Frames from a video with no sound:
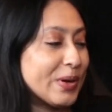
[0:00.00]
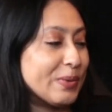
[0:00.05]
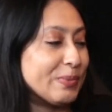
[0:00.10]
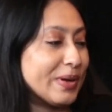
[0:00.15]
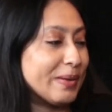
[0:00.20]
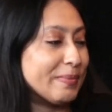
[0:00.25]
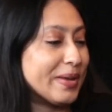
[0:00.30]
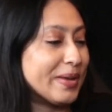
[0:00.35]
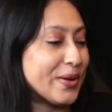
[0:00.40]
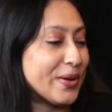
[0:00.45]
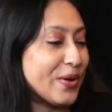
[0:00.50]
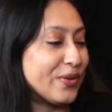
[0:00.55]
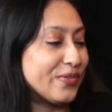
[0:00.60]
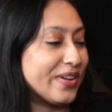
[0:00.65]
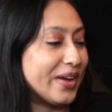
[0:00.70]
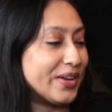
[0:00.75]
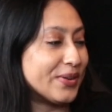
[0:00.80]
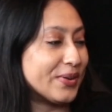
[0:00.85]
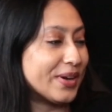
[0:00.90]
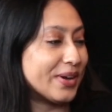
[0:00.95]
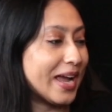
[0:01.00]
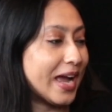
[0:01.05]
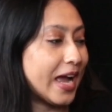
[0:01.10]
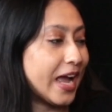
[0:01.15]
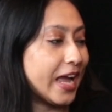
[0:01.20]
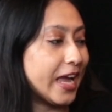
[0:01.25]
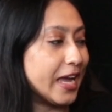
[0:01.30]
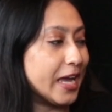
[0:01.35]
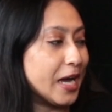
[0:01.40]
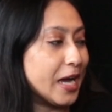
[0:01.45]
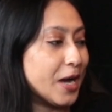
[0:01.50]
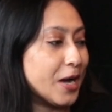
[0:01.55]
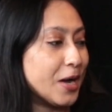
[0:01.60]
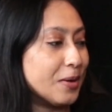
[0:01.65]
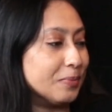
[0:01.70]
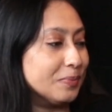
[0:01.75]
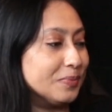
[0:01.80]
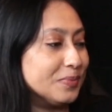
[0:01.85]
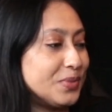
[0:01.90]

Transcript: But my co-founder and I